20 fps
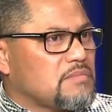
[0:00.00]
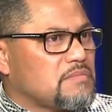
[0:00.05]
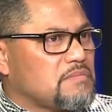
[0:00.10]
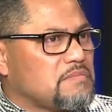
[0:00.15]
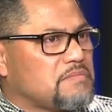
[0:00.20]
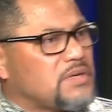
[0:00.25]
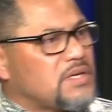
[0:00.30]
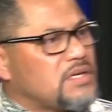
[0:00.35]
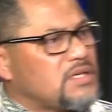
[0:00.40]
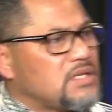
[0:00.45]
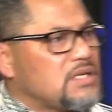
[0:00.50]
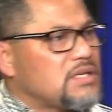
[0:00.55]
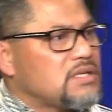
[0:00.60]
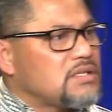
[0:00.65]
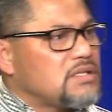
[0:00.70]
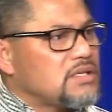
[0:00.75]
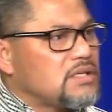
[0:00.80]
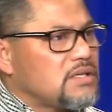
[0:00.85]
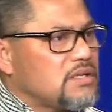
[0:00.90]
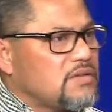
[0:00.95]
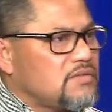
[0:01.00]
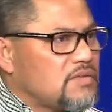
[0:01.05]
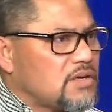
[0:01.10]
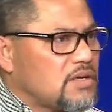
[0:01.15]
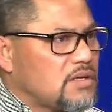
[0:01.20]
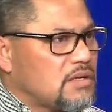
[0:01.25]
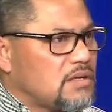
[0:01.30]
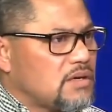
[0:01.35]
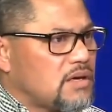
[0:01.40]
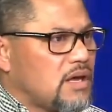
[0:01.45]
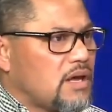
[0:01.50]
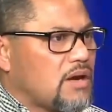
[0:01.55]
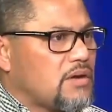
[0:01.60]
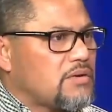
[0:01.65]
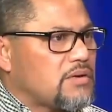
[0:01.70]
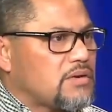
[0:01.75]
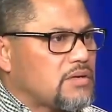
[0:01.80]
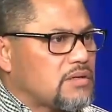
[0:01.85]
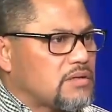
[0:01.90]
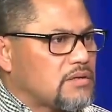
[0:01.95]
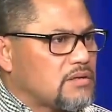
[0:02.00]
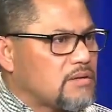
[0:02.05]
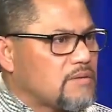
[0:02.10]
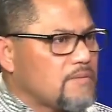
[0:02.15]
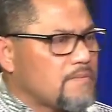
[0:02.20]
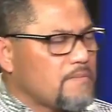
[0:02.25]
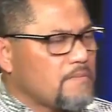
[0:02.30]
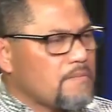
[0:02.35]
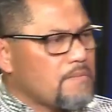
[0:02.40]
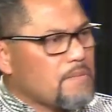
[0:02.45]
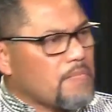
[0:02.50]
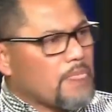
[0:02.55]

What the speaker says: but He didn't deliver Arron.